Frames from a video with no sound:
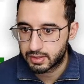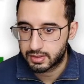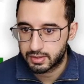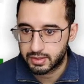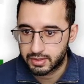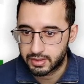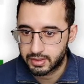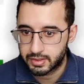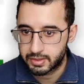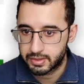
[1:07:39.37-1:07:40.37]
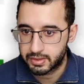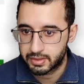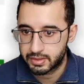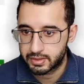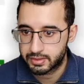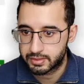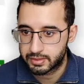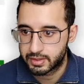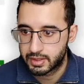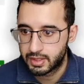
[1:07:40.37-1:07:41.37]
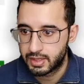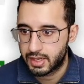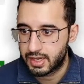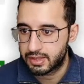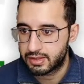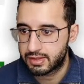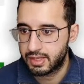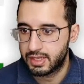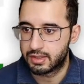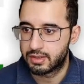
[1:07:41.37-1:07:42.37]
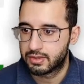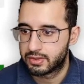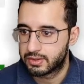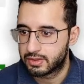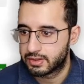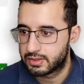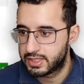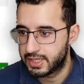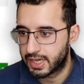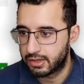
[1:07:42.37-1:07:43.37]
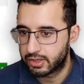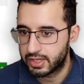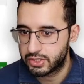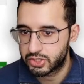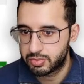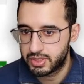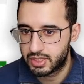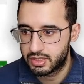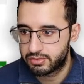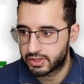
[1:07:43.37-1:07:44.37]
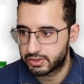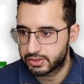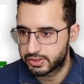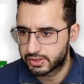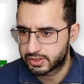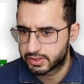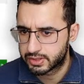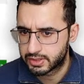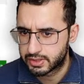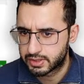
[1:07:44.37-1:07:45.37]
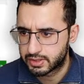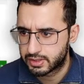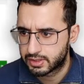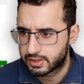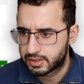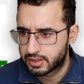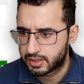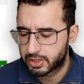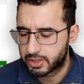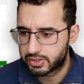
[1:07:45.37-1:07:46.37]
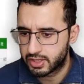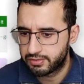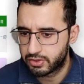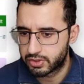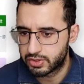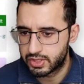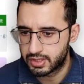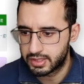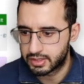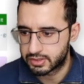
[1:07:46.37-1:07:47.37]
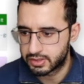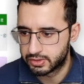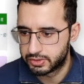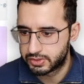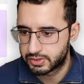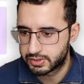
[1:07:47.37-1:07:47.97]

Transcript: I think deallocate should be the default, because if you're using Linux nodes.